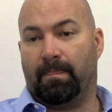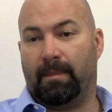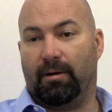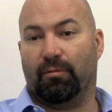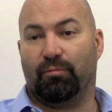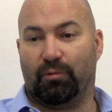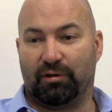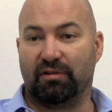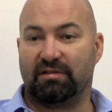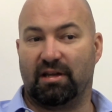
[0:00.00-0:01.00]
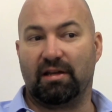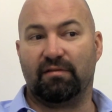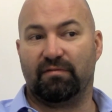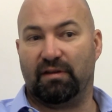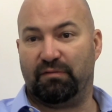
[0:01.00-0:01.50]
Now, one could say
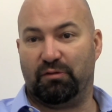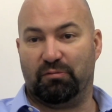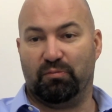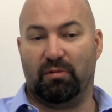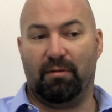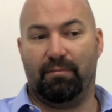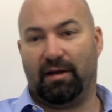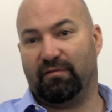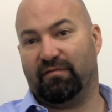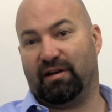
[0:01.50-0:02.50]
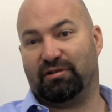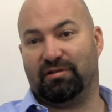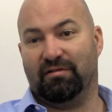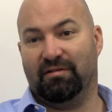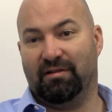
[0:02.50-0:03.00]
if, if you abate
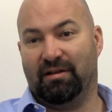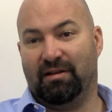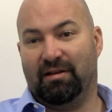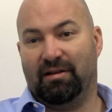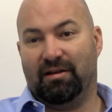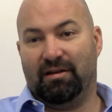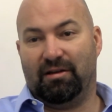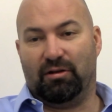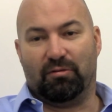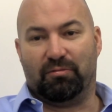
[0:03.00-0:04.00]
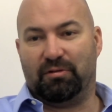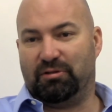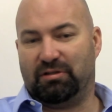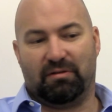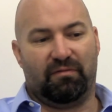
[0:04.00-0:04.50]
infection, you know,
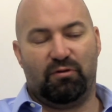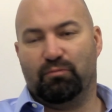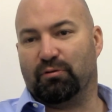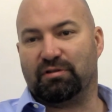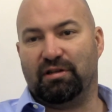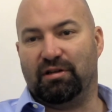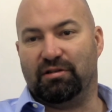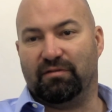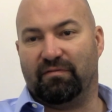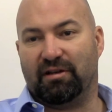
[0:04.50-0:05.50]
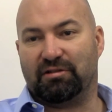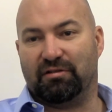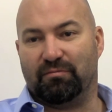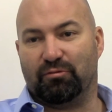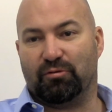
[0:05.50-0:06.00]
just a few percentage
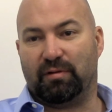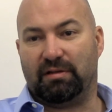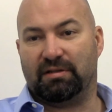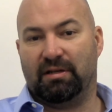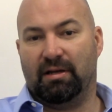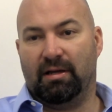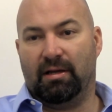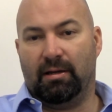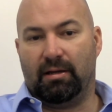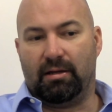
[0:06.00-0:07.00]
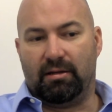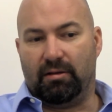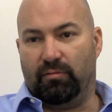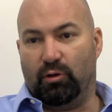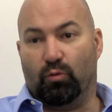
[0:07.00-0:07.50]
infection increase, it
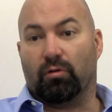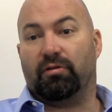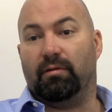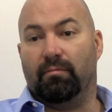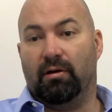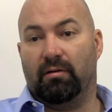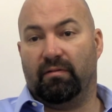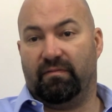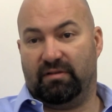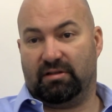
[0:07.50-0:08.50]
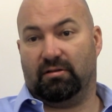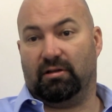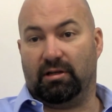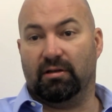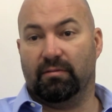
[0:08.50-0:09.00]
would be worth it fiscally